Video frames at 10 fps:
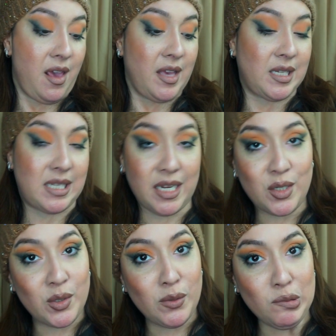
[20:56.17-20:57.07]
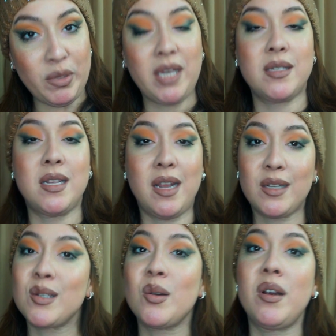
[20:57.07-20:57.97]
stay tuned, because the
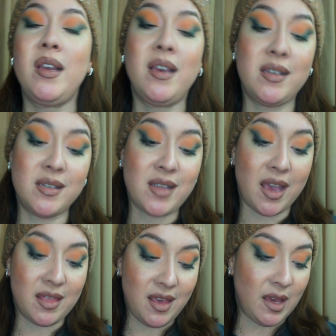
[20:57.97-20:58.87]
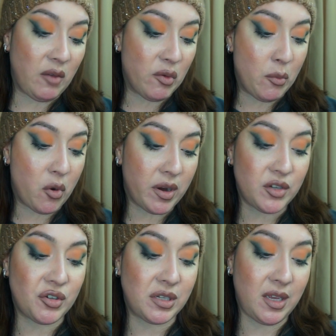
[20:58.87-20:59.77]
next story is, I think, even more
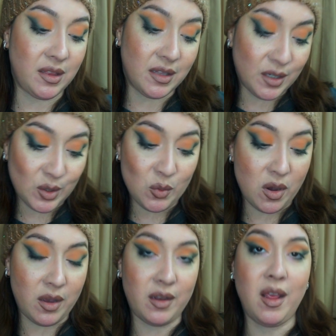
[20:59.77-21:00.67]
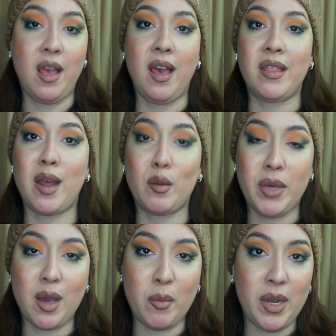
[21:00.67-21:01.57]
interesting than this one. That'll be
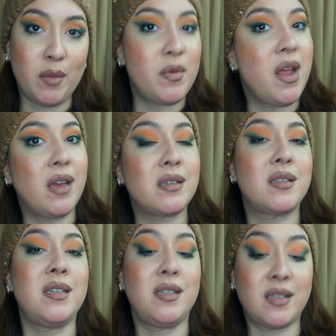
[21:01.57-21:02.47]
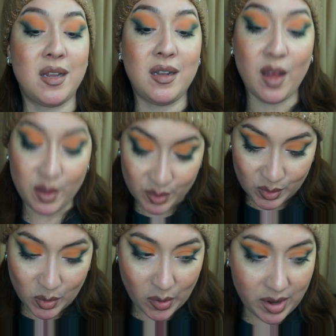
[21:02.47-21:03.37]
coming up next. It's another
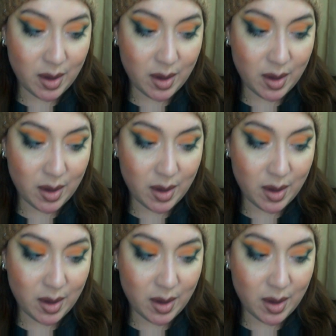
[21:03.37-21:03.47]
story